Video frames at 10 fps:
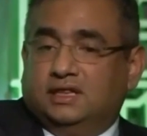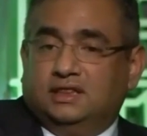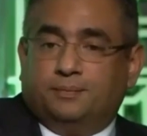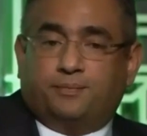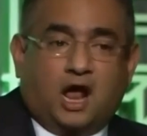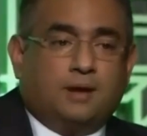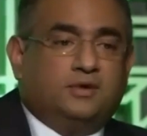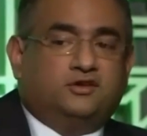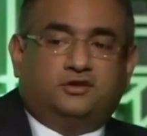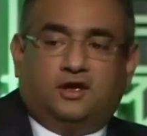
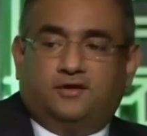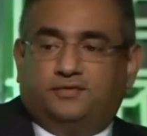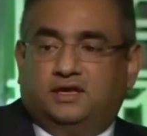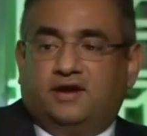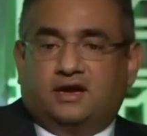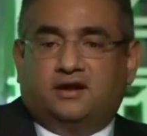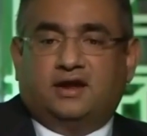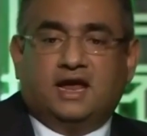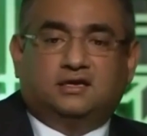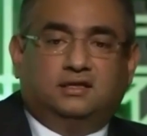promise of the
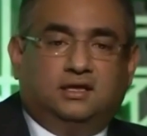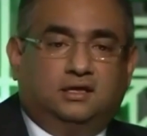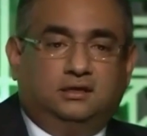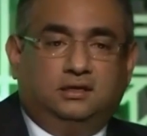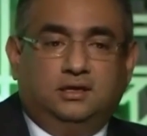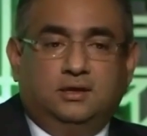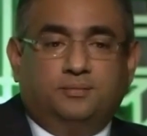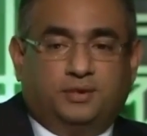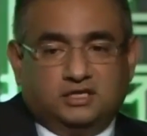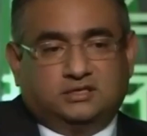recreational
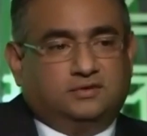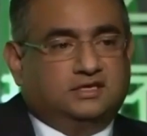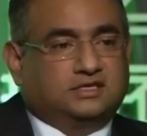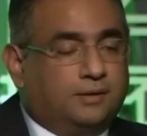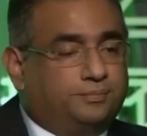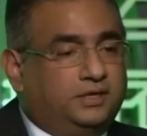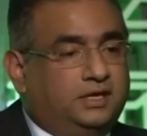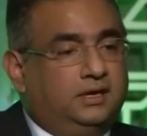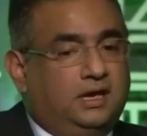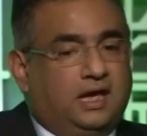piece of this
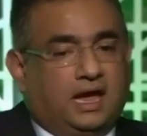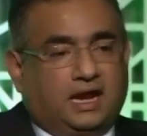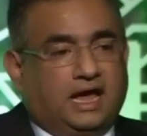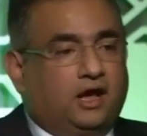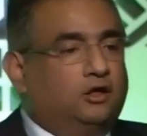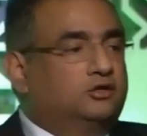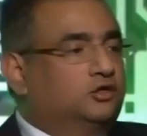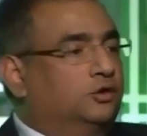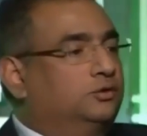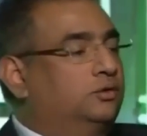company, and I
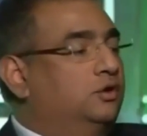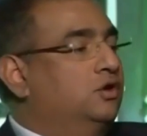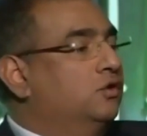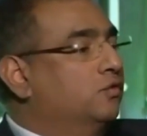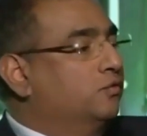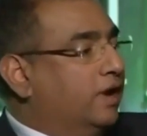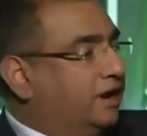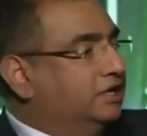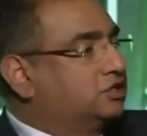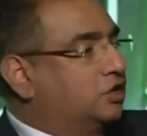also
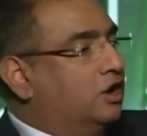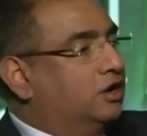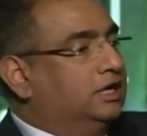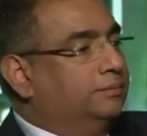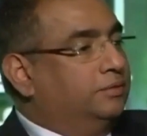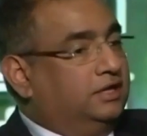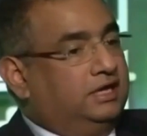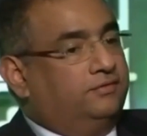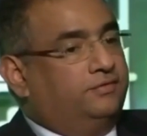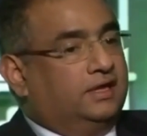very strongly
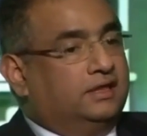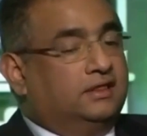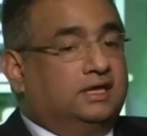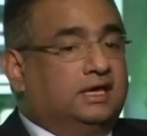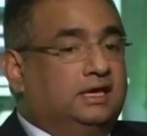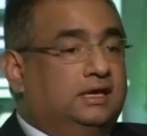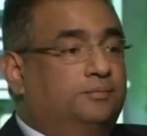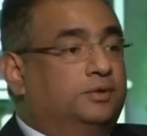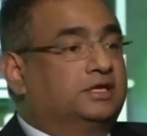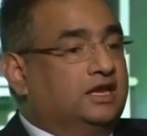believe in the
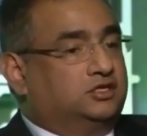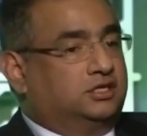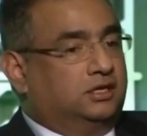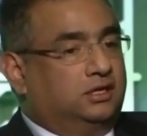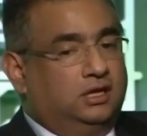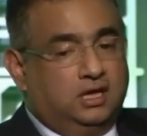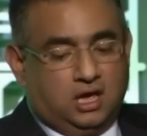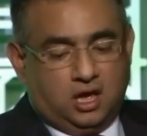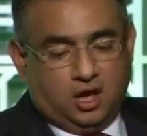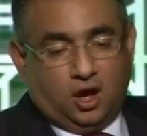potential
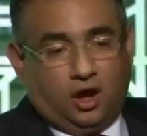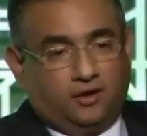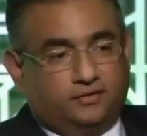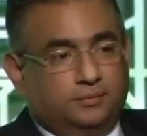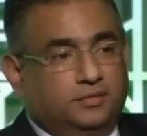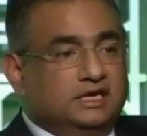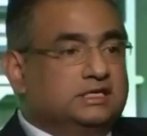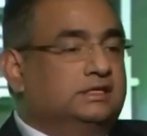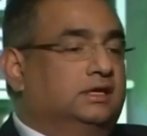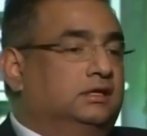of the
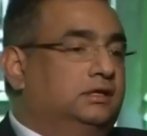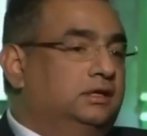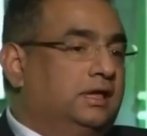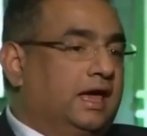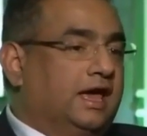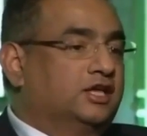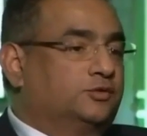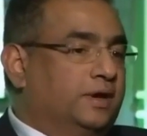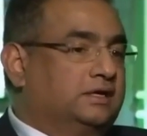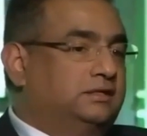medicinal
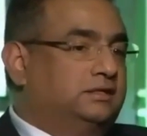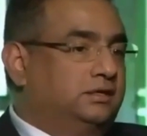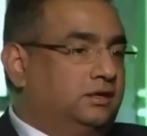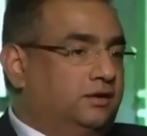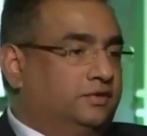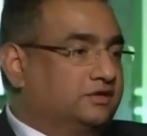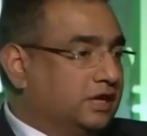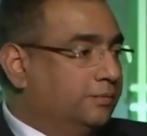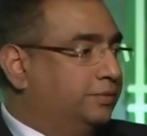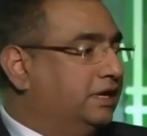aspects of this
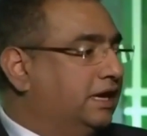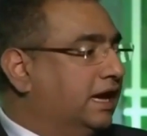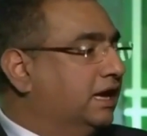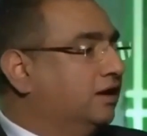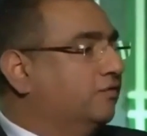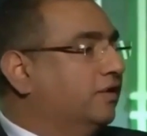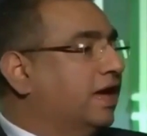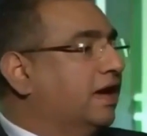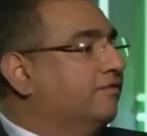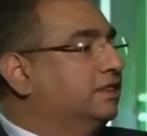company. And we
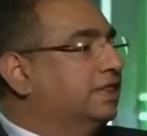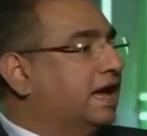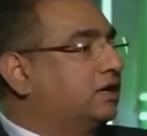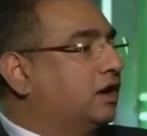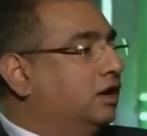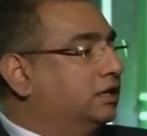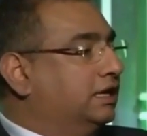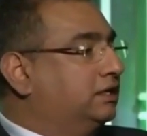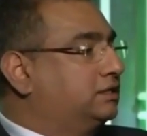have, in that context,